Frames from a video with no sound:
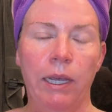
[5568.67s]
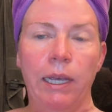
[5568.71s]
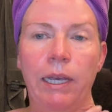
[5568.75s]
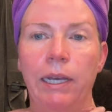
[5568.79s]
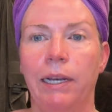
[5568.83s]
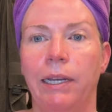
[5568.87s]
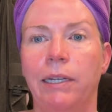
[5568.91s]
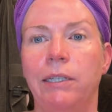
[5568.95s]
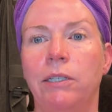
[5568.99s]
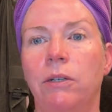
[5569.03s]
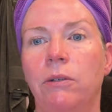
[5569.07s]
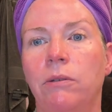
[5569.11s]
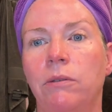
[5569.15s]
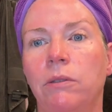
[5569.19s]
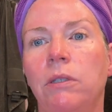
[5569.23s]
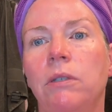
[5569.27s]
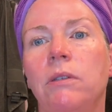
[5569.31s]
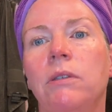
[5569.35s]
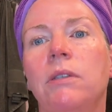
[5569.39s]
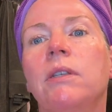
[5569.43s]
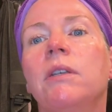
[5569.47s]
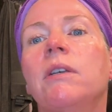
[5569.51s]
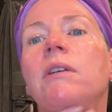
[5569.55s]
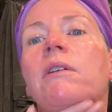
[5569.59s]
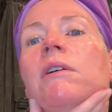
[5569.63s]
And I don't
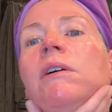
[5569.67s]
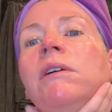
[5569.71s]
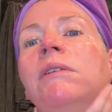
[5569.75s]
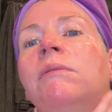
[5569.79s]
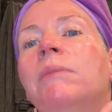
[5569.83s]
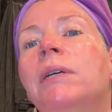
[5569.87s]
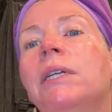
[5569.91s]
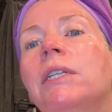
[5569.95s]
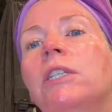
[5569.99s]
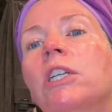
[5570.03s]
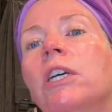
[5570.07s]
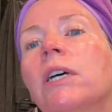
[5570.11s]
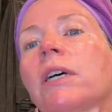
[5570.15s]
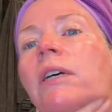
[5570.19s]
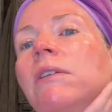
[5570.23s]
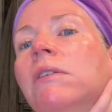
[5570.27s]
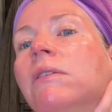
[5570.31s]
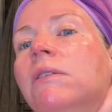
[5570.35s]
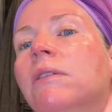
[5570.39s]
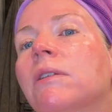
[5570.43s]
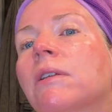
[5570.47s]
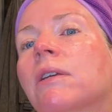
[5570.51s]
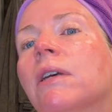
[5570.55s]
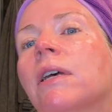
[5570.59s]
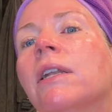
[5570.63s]
use it on my
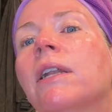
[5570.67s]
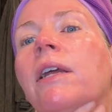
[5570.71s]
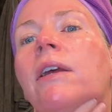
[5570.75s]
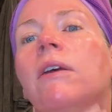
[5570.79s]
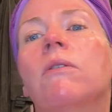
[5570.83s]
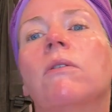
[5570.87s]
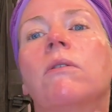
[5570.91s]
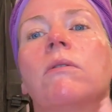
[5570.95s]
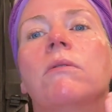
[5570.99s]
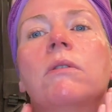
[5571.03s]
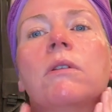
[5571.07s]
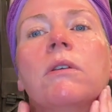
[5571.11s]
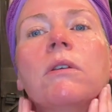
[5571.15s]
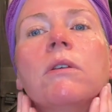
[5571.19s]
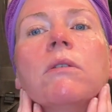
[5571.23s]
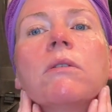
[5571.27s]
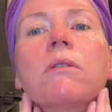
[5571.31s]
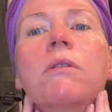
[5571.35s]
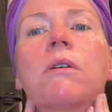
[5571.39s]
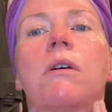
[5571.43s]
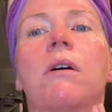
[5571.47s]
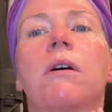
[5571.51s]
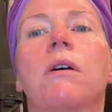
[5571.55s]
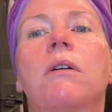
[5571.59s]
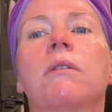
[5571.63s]
chest and I only use
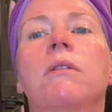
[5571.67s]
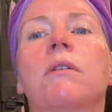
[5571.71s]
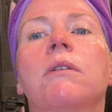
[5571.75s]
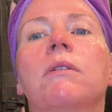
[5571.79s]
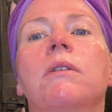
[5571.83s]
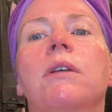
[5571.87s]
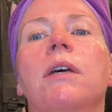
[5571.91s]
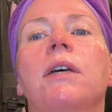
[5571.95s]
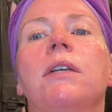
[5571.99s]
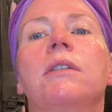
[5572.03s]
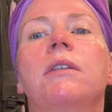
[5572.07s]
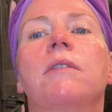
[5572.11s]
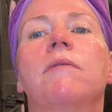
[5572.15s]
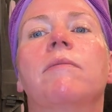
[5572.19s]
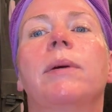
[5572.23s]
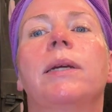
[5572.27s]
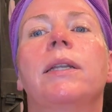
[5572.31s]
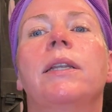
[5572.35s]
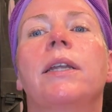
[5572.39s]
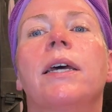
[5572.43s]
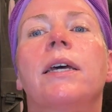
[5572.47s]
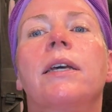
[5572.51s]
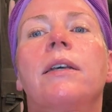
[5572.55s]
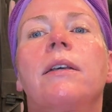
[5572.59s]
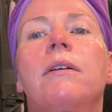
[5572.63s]
it on the sides of my
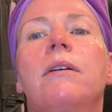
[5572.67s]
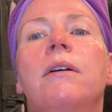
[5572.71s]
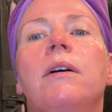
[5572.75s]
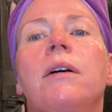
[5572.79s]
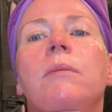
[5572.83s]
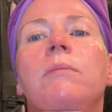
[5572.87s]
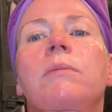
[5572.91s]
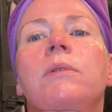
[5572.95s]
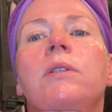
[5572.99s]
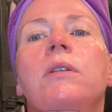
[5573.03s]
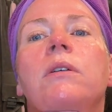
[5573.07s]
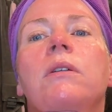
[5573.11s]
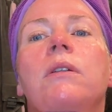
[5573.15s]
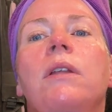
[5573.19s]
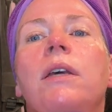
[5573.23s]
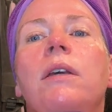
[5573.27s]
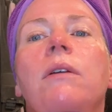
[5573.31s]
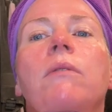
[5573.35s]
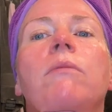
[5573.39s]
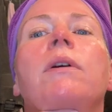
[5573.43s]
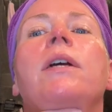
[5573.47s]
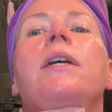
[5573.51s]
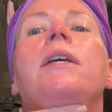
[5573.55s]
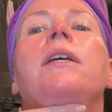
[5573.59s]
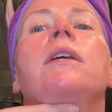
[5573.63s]
neck up to
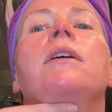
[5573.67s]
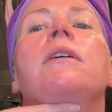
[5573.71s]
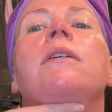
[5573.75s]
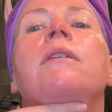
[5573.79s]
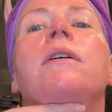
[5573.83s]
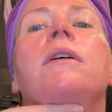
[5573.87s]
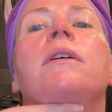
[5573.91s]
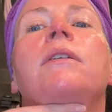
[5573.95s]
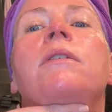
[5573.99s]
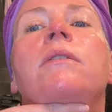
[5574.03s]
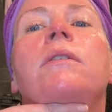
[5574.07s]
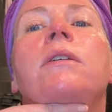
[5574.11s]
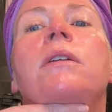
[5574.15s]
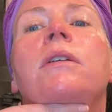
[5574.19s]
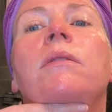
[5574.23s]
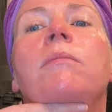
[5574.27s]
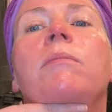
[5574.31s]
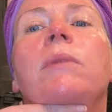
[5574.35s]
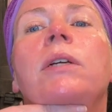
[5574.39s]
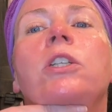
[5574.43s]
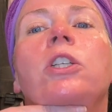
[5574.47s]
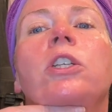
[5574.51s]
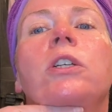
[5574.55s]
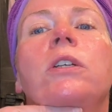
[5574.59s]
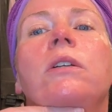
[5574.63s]
like right here underneath
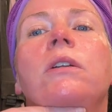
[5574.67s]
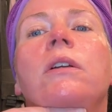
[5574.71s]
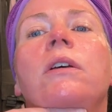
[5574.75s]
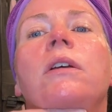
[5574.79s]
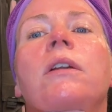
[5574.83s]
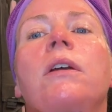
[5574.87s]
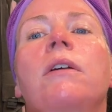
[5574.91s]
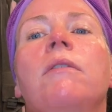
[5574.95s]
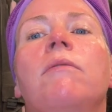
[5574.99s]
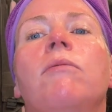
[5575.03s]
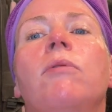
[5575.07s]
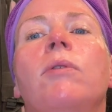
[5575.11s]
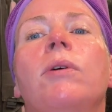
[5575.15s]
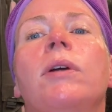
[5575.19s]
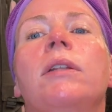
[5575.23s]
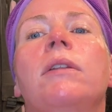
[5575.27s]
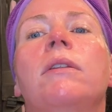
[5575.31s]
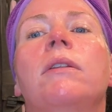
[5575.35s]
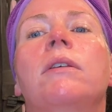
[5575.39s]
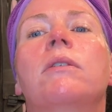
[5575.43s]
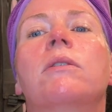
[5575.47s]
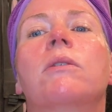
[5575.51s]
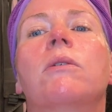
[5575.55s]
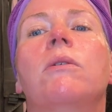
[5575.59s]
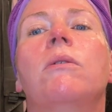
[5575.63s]
my chin and I void
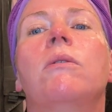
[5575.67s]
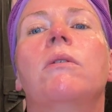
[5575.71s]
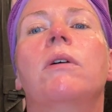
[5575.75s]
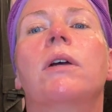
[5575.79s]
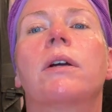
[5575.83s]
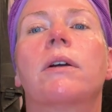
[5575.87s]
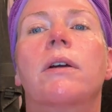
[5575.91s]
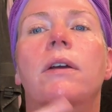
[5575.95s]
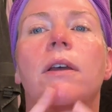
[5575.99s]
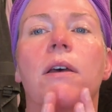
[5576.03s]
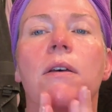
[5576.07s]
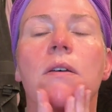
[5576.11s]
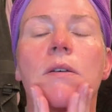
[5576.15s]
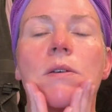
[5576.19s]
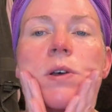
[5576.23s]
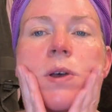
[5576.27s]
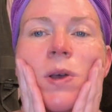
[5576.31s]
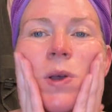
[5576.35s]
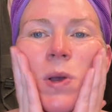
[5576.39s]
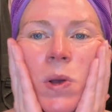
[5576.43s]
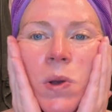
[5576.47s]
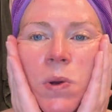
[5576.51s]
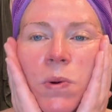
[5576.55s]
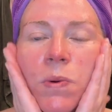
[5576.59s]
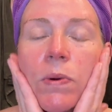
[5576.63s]
this whole area
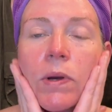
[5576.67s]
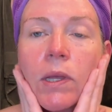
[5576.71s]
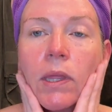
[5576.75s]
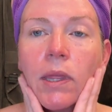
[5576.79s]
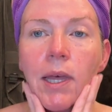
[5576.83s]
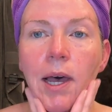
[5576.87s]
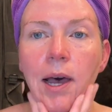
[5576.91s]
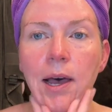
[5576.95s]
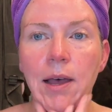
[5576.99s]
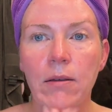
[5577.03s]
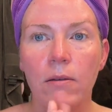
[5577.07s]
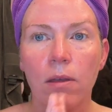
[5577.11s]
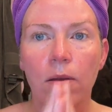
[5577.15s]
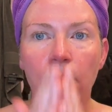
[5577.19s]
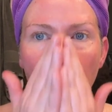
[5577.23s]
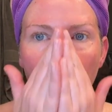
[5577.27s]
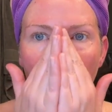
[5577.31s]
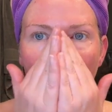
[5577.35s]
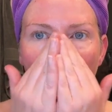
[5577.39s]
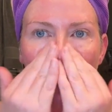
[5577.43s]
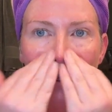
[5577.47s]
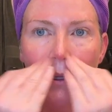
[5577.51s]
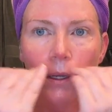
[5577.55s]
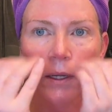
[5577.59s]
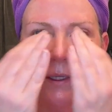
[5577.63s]
with that.
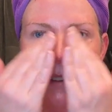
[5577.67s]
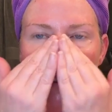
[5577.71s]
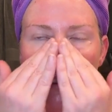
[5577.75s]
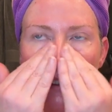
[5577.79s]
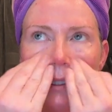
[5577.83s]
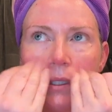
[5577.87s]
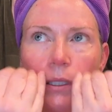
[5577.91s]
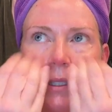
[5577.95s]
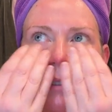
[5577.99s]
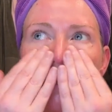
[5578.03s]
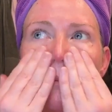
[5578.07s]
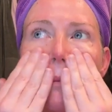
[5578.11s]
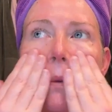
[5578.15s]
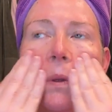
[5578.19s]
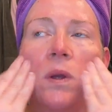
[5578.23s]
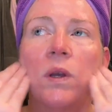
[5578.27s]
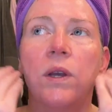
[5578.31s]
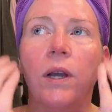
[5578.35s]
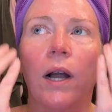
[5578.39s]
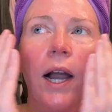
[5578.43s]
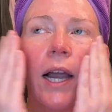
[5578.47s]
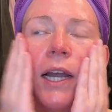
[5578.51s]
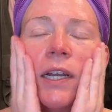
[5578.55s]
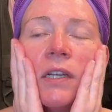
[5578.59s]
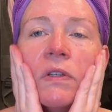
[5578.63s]
It does,
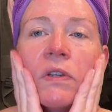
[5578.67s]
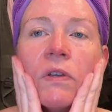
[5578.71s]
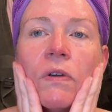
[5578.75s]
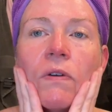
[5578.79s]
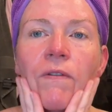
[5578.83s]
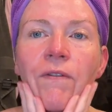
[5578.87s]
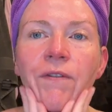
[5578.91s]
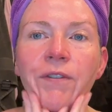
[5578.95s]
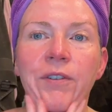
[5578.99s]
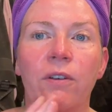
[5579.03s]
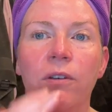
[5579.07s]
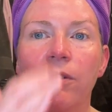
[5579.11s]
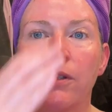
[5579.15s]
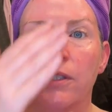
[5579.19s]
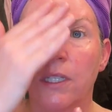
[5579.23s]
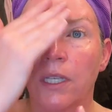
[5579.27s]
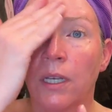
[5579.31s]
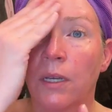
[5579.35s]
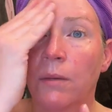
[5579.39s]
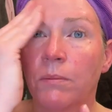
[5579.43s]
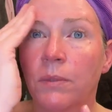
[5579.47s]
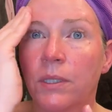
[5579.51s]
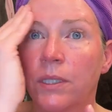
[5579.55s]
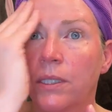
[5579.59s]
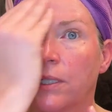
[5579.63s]
I do feel
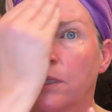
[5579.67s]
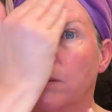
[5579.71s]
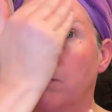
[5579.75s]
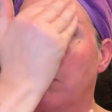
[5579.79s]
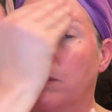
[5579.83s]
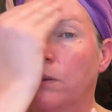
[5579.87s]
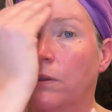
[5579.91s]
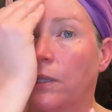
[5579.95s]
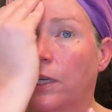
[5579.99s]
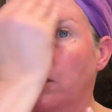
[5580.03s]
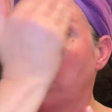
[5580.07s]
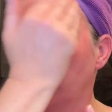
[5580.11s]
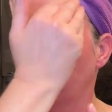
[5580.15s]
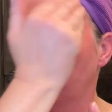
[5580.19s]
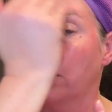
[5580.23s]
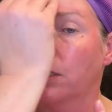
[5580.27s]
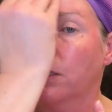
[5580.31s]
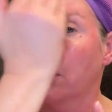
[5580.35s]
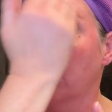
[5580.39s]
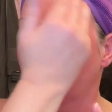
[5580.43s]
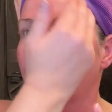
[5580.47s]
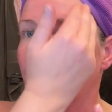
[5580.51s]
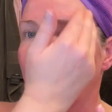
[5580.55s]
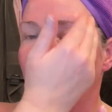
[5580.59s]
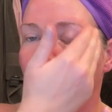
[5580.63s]
some stimulation
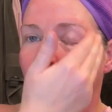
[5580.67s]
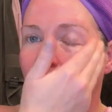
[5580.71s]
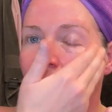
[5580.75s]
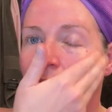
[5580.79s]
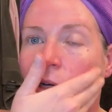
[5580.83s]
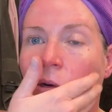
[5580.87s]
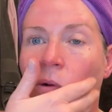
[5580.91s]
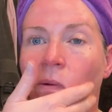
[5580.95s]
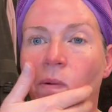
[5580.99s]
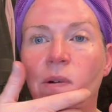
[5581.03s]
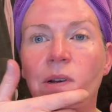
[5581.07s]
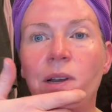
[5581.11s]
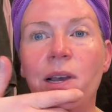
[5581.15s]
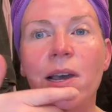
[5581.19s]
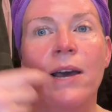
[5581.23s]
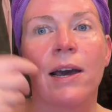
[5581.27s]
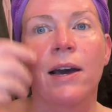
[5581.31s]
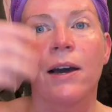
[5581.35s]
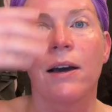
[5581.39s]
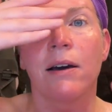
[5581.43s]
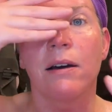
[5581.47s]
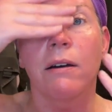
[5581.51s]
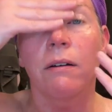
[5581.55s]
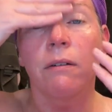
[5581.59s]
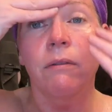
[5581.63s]
because when you don't
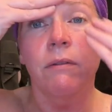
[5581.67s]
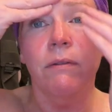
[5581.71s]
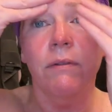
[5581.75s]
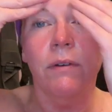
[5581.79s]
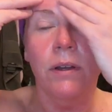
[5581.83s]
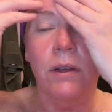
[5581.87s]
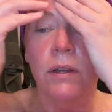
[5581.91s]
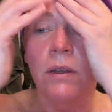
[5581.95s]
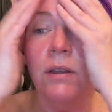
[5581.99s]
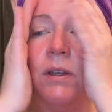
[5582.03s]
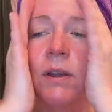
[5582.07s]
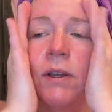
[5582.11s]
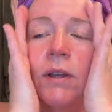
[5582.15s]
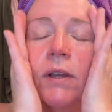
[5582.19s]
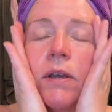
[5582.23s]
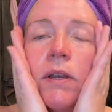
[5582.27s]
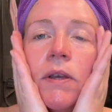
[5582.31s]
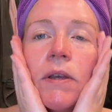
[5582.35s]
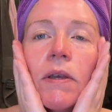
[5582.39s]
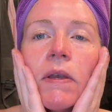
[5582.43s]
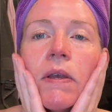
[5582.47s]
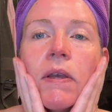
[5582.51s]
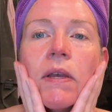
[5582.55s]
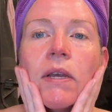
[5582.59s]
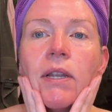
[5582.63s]
have
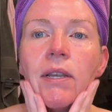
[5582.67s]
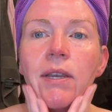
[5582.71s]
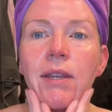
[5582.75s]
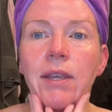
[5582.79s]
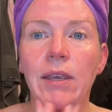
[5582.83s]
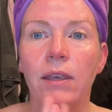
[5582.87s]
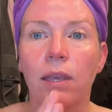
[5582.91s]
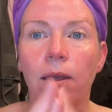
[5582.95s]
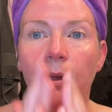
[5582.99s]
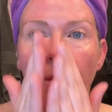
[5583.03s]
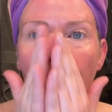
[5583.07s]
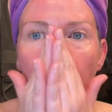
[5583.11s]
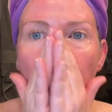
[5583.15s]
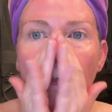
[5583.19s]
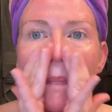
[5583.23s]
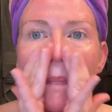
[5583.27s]
any